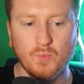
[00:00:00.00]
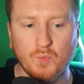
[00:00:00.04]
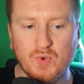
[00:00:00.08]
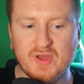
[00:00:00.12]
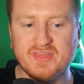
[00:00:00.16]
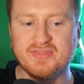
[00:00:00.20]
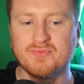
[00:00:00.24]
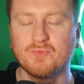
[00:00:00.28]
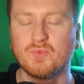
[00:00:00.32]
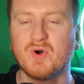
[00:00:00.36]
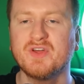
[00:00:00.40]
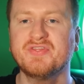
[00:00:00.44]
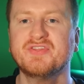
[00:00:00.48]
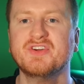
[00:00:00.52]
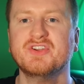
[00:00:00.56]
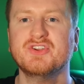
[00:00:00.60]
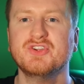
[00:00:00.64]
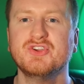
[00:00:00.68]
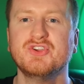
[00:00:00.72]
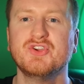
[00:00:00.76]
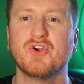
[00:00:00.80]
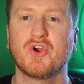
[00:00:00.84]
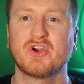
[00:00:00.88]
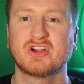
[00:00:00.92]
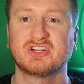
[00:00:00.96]
with what the
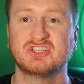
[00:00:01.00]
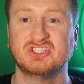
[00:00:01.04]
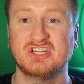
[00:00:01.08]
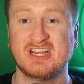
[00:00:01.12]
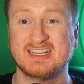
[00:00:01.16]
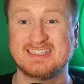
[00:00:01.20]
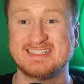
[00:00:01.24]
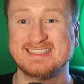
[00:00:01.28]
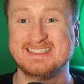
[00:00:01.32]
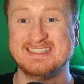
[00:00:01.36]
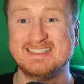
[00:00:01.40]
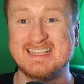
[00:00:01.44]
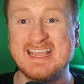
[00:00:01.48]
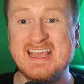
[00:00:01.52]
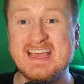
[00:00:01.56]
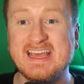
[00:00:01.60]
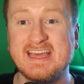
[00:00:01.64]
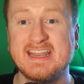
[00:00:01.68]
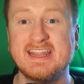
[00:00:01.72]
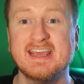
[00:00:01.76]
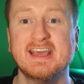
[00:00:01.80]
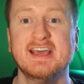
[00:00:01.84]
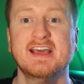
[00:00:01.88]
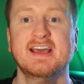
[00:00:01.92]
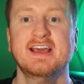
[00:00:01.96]
New York Jets
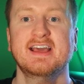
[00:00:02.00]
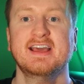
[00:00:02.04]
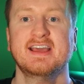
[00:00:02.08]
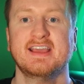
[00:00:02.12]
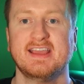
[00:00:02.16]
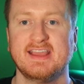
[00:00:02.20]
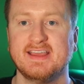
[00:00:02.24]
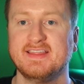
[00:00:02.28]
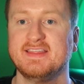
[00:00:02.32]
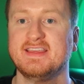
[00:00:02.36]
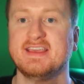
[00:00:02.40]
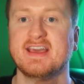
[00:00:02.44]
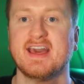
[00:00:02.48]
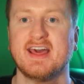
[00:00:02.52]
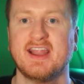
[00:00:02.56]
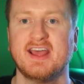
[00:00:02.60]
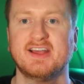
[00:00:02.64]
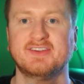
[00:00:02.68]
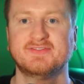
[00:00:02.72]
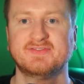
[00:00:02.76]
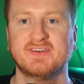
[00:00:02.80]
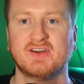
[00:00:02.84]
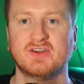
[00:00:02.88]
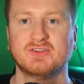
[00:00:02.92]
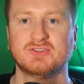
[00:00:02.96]
did in the
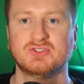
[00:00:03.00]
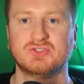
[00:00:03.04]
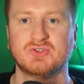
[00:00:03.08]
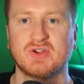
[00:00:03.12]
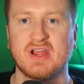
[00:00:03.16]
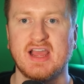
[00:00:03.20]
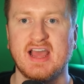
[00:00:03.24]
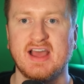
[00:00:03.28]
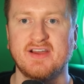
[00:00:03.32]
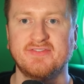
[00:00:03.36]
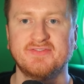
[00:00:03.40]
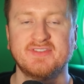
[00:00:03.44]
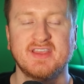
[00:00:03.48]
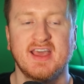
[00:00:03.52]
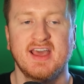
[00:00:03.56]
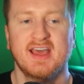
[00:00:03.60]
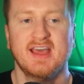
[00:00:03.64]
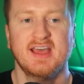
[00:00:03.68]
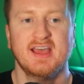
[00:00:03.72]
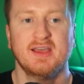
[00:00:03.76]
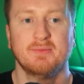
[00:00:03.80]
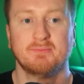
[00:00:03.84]
NFL draft